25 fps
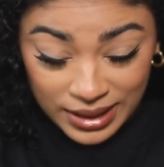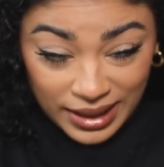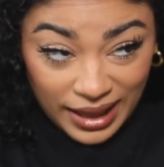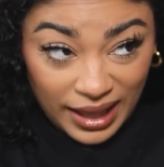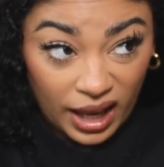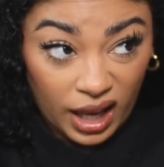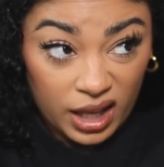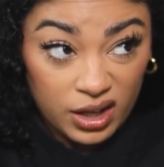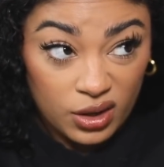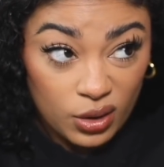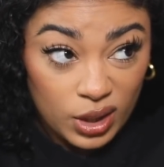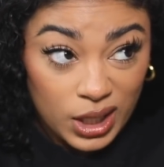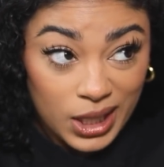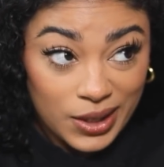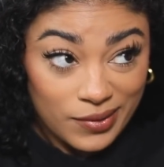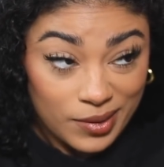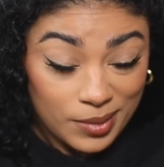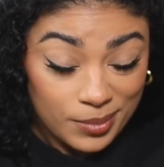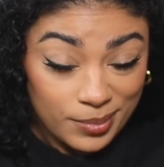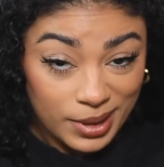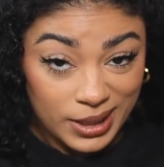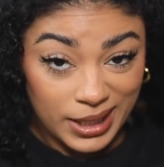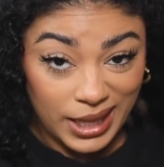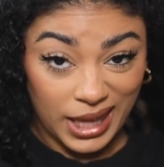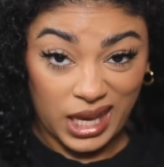Like, I don't
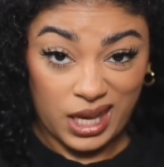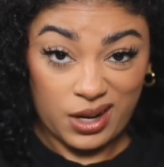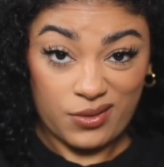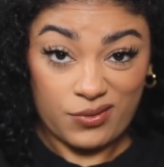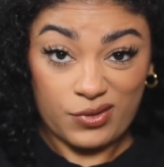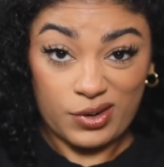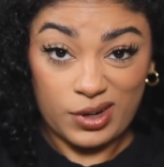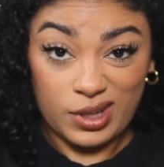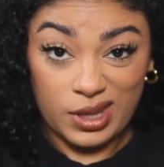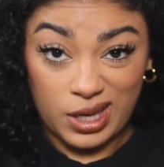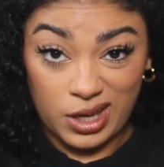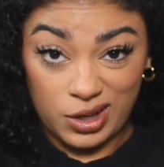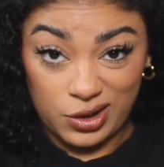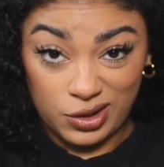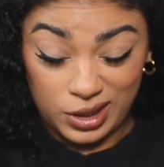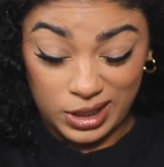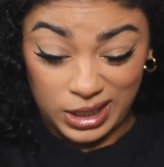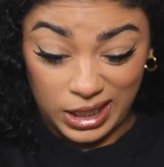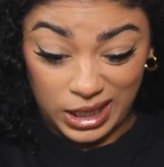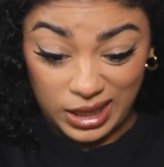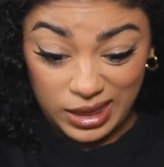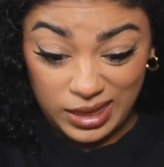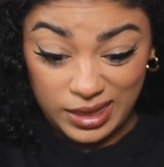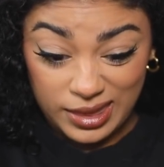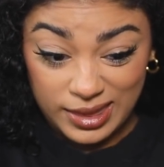even plan for the
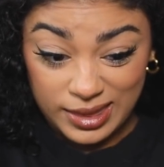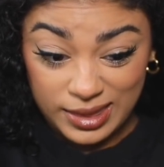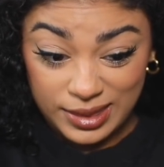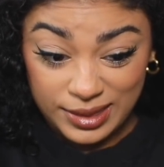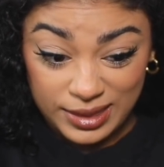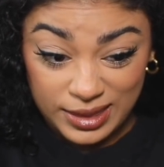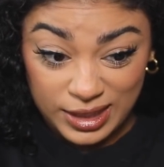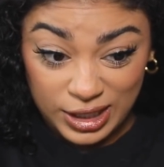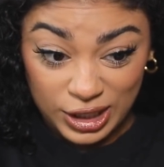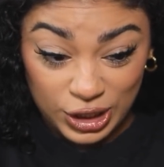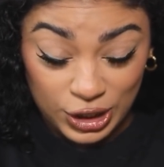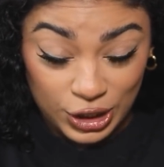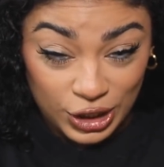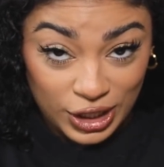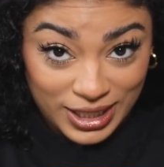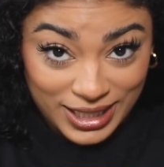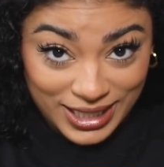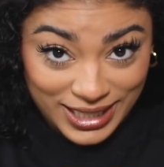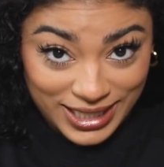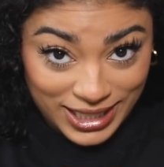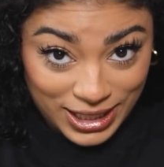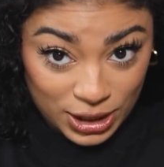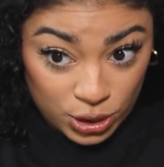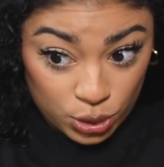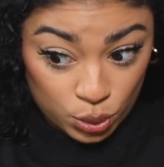underneath to
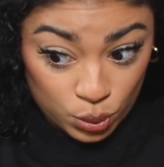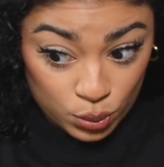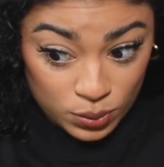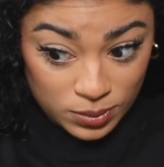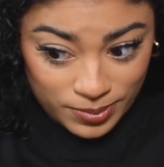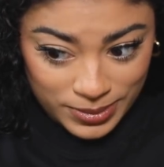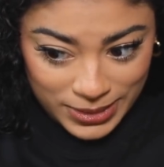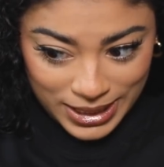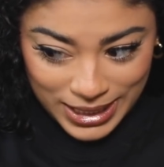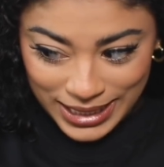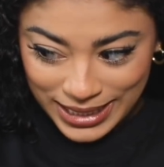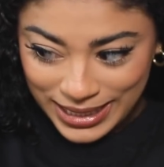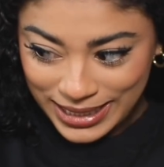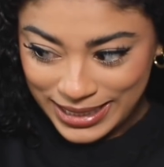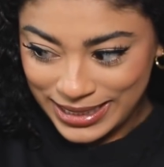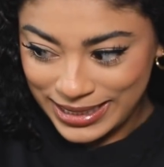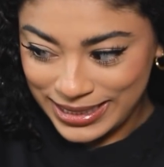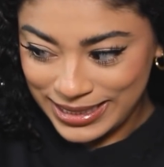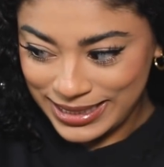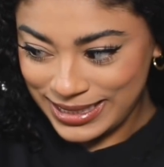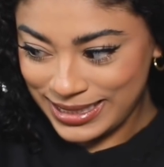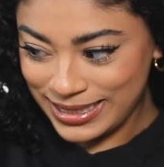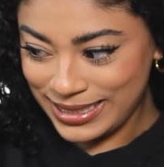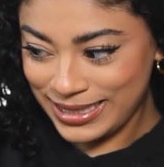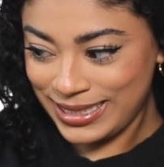look cute
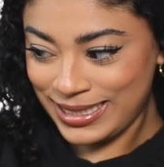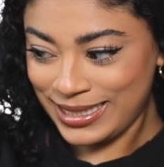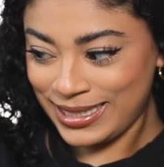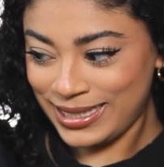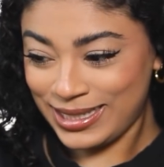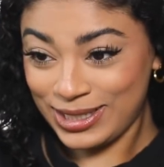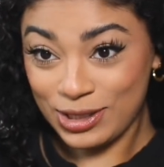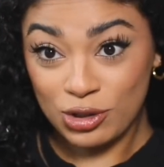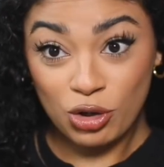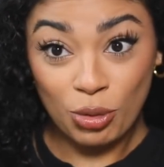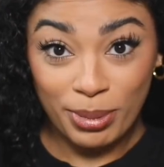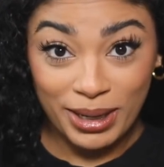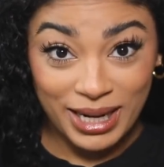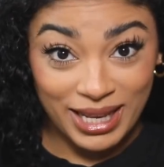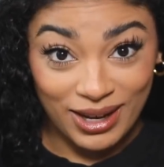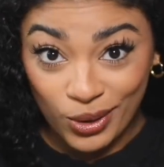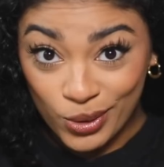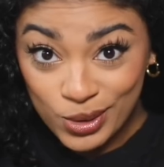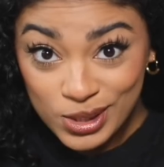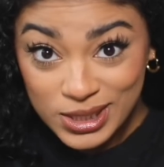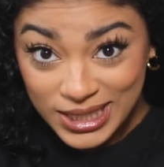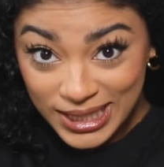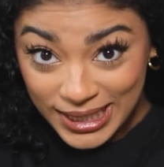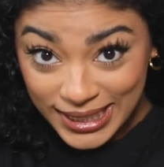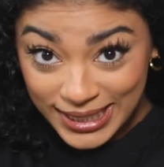because nobody
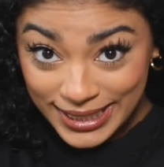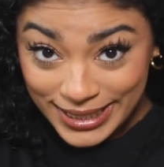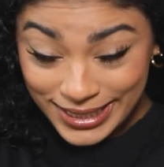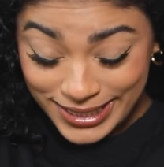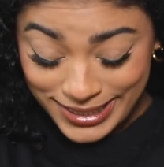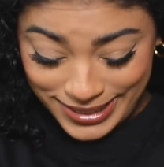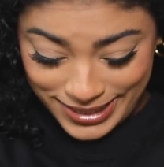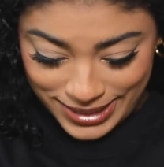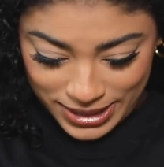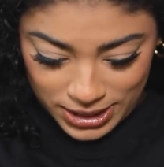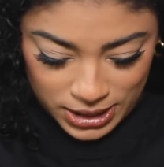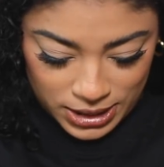will see it.